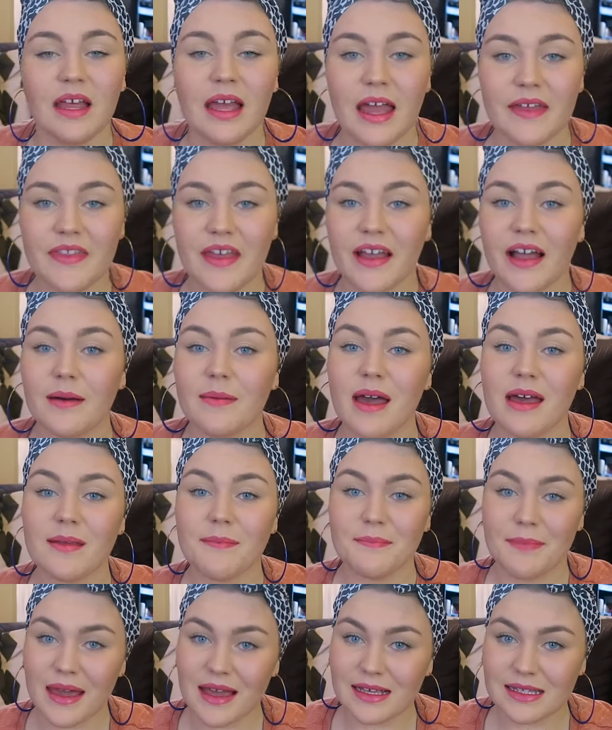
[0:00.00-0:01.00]
and they come out
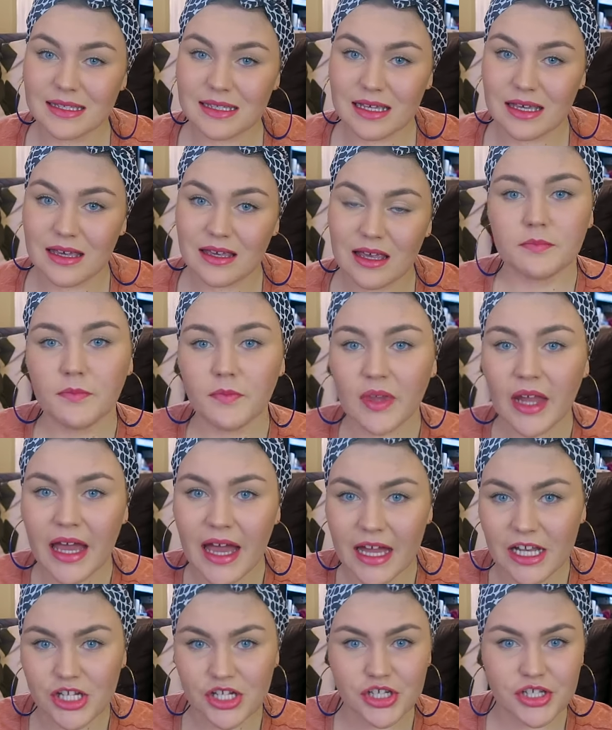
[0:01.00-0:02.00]
amazing
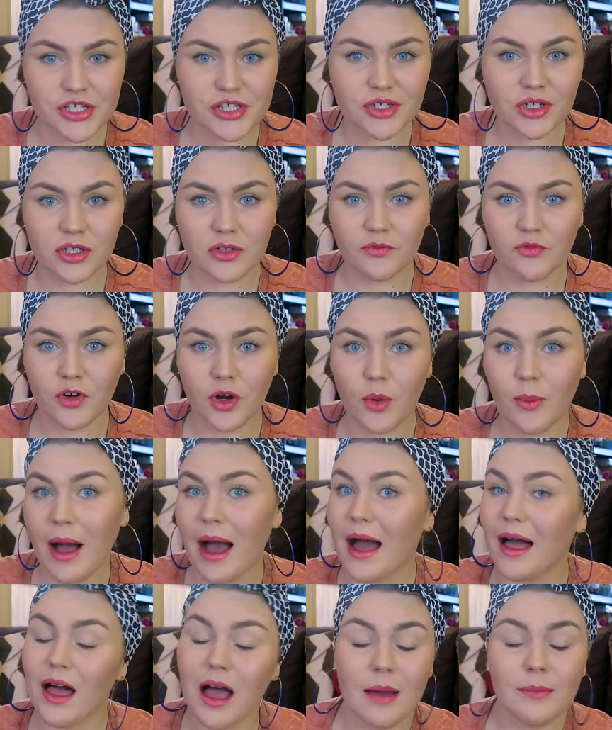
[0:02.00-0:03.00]
and you can store them for a
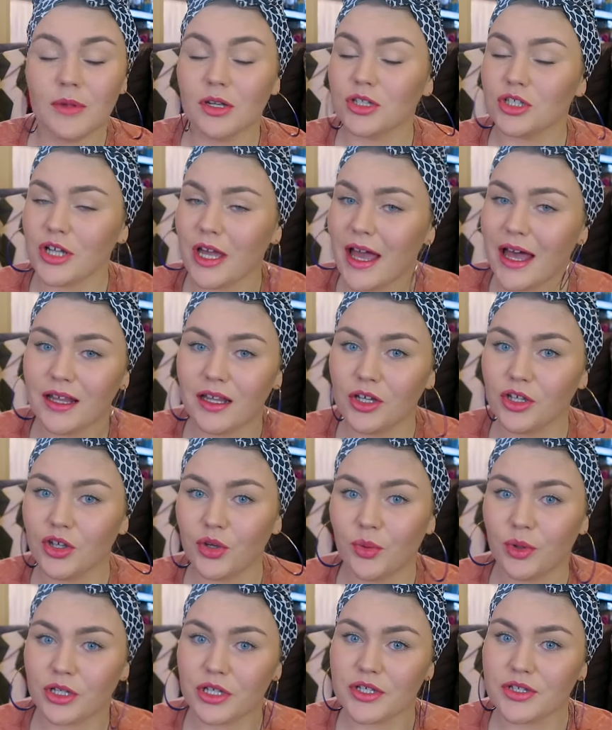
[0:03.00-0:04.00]
while. I'm not sure how long
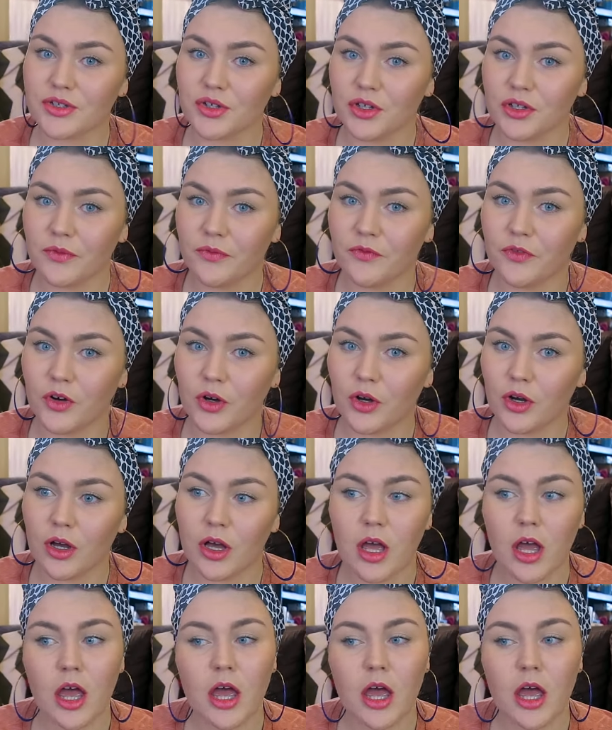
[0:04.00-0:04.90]
you want to store them for.